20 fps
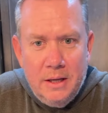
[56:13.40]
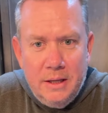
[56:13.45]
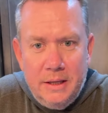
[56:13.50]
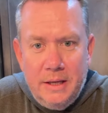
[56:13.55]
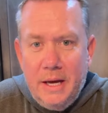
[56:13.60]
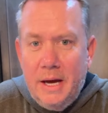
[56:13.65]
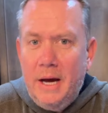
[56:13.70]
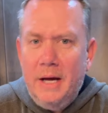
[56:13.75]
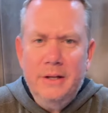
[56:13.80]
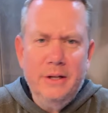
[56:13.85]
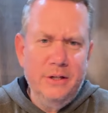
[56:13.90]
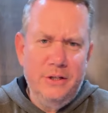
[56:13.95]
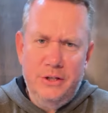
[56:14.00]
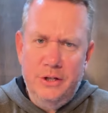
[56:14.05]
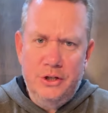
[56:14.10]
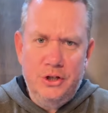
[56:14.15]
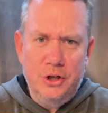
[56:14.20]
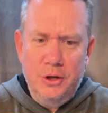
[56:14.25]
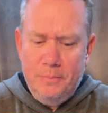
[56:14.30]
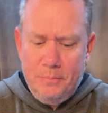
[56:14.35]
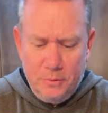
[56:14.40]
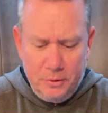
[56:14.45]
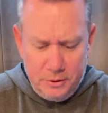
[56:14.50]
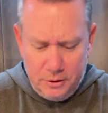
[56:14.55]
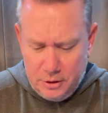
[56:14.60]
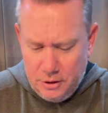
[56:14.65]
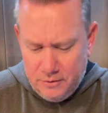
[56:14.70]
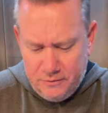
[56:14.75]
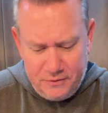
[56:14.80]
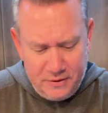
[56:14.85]
Yeah, that's the cheap one,
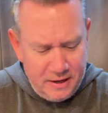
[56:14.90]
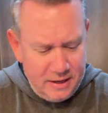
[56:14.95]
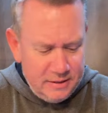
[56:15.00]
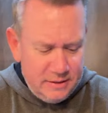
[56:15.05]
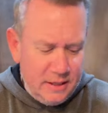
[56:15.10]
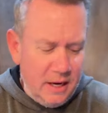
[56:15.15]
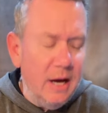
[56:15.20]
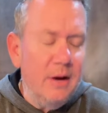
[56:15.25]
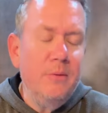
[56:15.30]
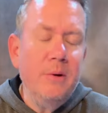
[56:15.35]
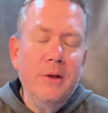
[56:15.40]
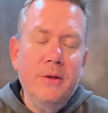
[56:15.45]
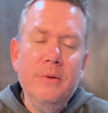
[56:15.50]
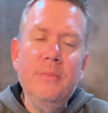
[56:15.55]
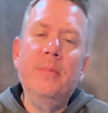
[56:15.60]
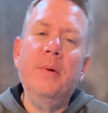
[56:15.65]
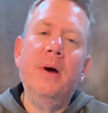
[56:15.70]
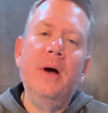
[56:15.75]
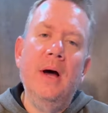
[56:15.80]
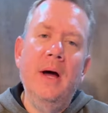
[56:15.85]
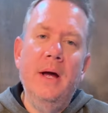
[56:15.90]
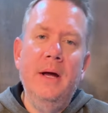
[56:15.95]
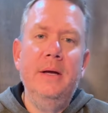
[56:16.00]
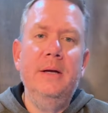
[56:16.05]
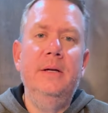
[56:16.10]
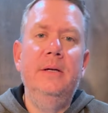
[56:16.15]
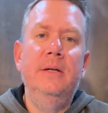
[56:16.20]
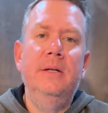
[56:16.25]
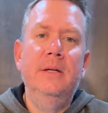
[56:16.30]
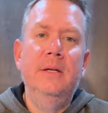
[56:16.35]
Go Fast. I'd rather buy
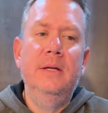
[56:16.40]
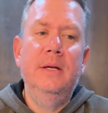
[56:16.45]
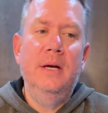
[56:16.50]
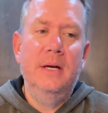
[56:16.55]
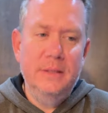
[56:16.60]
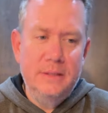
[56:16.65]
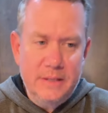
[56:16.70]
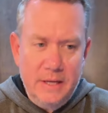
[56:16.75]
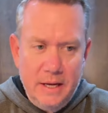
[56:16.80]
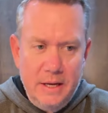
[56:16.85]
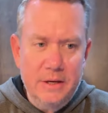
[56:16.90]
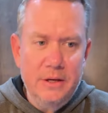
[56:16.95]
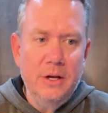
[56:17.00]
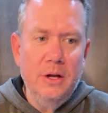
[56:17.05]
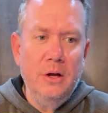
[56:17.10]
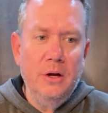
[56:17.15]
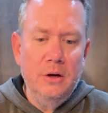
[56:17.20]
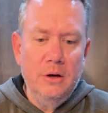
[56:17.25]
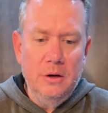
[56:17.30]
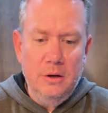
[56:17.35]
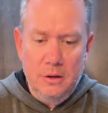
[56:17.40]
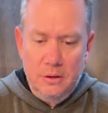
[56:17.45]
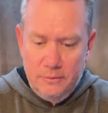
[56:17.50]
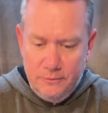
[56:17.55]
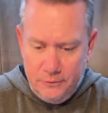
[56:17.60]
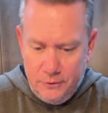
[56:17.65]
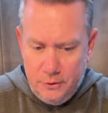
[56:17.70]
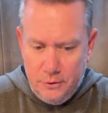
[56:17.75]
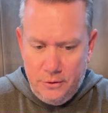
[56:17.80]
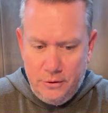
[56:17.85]
a $10
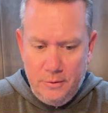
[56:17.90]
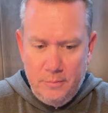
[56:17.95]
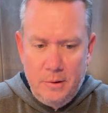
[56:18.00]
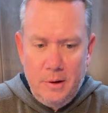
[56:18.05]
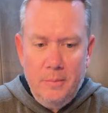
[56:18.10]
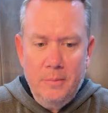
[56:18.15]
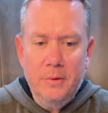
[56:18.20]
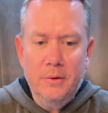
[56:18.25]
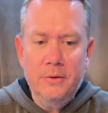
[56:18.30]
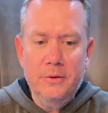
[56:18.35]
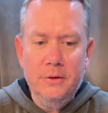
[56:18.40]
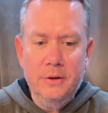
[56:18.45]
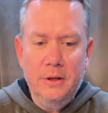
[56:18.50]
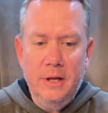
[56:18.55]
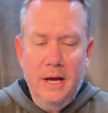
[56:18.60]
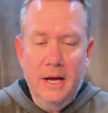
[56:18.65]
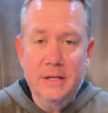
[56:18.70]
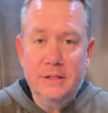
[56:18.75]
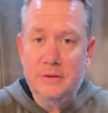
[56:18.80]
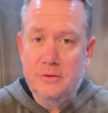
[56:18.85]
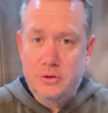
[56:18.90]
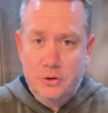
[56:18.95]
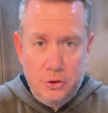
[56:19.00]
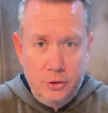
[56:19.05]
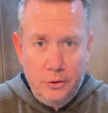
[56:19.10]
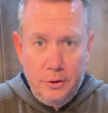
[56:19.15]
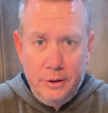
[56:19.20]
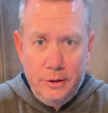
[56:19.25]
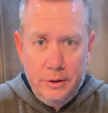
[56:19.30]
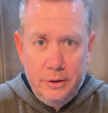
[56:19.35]
food thermometer that lasts
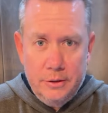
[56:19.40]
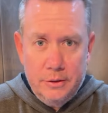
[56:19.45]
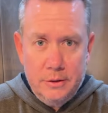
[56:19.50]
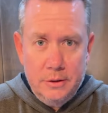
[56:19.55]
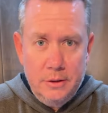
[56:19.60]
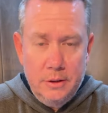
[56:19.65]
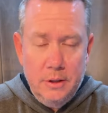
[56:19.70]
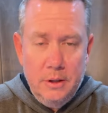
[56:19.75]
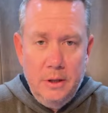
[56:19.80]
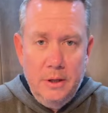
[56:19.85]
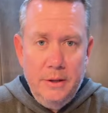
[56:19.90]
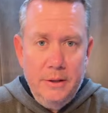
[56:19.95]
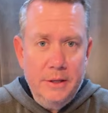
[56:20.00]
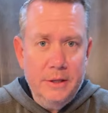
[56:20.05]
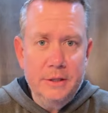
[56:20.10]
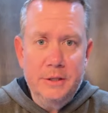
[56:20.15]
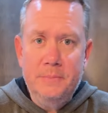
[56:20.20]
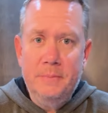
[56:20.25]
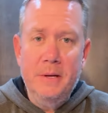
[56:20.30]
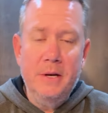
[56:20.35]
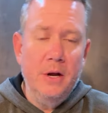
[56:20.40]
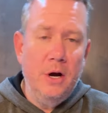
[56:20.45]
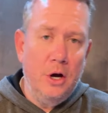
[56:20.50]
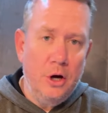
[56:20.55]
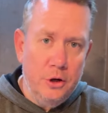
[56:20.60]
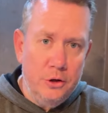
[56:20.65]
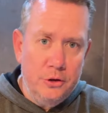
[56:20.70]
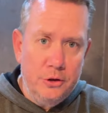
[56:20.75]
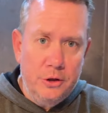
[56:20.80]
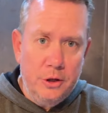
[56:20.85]
2 years than spend
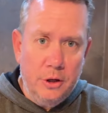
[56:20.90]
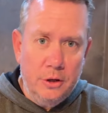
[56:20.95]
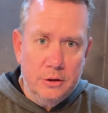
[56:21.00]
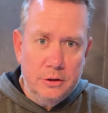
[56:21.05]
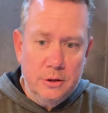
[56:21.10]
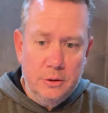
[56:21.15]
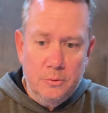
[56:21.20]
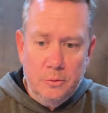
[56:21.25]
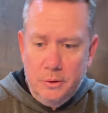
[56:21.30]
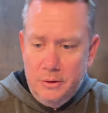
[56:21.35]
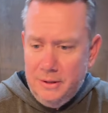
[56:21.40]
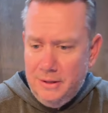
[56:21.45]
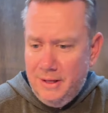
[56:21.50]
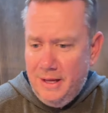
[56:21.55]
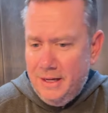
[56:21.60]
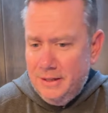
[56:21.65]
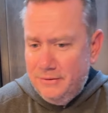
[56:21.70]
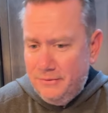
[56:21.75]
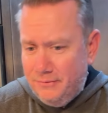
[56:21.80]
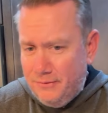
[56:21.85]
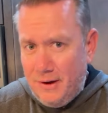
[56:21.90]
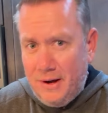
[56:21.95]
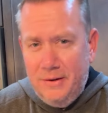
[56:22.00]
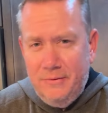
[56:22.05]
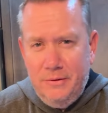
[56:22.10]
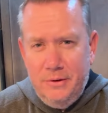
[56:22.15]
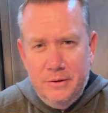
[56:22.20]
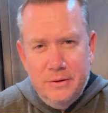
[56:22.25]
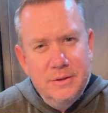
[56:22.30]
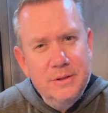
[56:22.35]
$100 on one that lasts
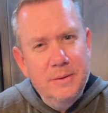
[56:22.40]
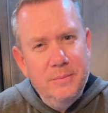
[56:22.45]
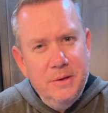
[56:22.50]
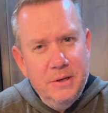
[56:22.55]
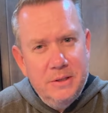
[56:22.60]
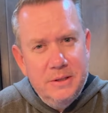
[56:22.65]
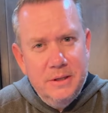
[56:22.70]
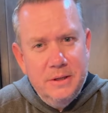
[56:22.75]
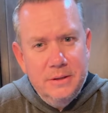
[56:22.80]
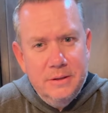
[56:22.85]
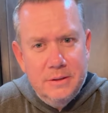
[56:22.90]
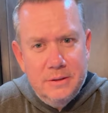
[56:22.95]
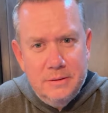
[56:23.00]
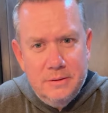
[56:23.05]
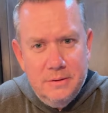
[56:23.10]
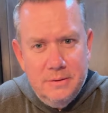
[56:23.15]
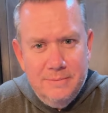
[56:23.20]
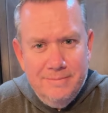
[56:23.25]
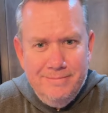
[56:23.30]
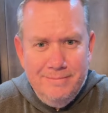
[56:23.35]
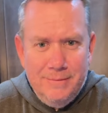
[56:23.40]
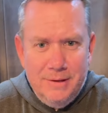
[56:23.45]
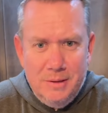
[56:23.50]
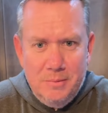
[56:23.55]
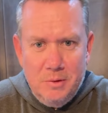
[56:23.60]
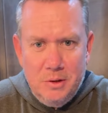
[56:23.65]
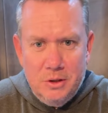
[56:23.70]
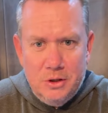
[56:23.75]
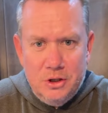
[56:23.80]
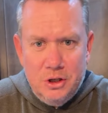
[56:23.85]
5 years. Does that make sense? Give
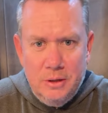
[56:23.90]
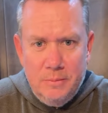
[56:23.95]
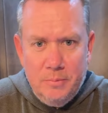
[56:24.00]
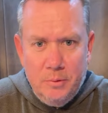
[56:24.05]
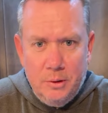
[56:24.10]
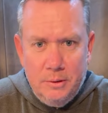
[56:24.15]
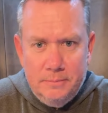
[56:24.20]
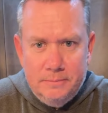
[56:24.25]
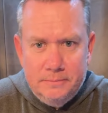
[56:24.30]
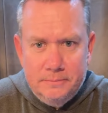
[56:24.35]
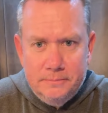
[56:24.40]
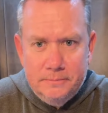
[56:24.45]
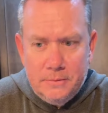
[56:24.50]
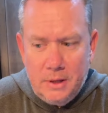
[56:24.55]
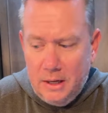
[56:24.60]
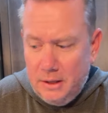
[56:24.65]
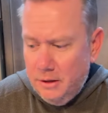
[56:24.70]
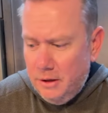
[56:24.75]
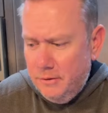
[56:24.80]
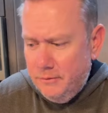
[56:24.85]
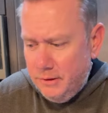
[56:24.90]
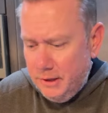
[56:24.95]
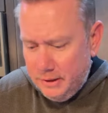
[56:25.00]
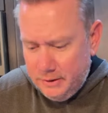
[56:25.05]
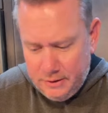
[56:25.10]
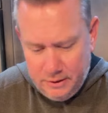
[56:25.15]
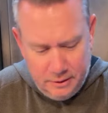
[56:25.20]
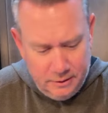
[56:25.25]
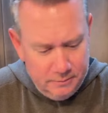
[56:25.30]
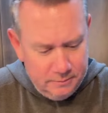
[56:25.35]
me the cheap one. I love that
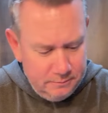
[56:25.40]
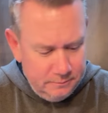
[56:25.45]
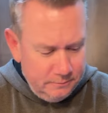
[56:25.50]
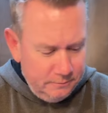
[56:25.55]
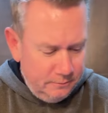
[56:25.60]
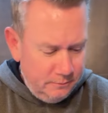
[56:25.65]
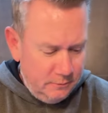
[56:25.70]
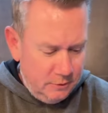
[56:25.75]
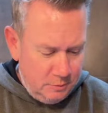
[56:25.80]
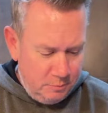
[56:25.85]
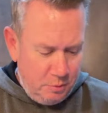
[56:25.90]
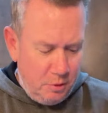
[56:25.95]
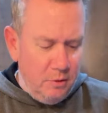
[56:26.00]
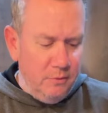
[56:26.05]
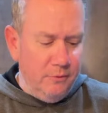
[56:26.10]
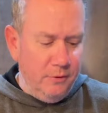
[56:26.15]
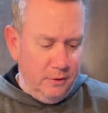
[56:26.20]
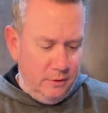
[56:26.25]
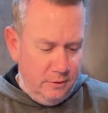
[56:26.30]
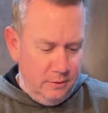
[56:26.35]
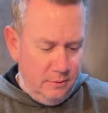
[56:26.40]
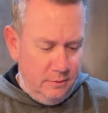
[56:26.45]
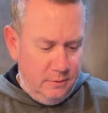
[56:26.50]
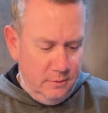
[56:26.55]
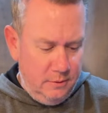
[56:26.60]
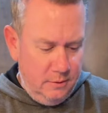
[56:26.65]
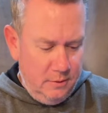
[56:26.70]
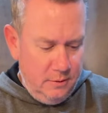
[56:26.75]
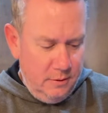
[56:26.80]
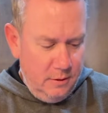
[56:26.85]
thing. It's perfect.
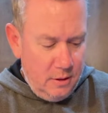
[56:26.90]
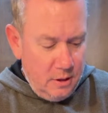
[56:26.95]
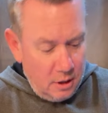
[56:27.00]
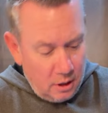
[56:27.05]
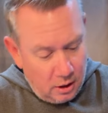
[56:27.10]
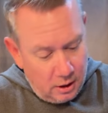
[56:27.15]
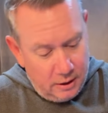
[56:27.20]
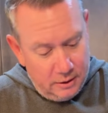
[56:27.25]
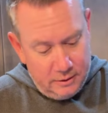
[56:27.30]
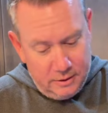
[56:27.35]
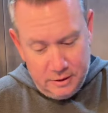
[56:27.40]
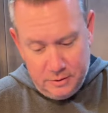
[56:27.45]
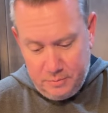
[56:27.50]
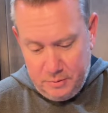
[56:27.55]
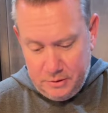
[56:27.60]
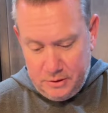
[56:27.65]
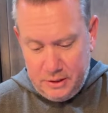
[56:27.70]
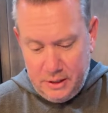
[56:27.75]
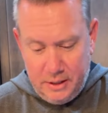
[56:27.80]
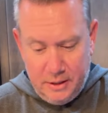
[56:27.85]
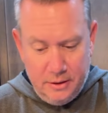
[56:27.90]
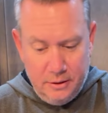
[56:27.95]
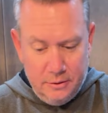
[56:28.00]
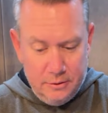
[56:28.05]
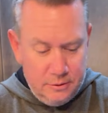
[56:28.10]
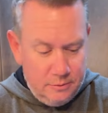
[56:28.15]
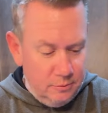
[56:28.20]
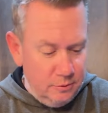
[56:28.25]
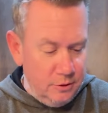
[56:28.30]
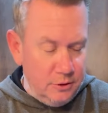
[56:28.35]
All right, these
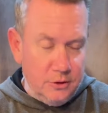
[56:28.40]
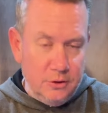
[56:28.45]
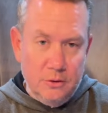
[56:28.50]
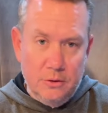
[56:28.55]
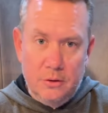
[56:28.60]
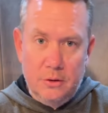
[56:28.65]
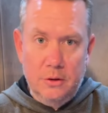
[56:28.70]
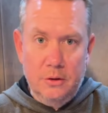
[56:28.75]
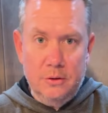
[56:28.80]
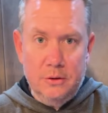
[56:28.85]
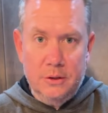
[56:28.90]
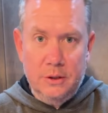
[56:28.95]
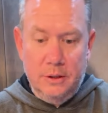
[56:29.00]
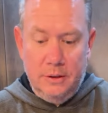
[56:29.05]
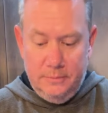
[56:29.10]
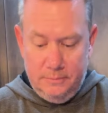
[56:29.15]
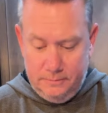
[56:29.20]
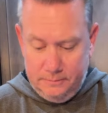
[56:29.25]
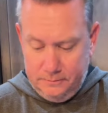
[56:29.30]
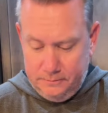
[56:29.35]
potatoes we're so close on.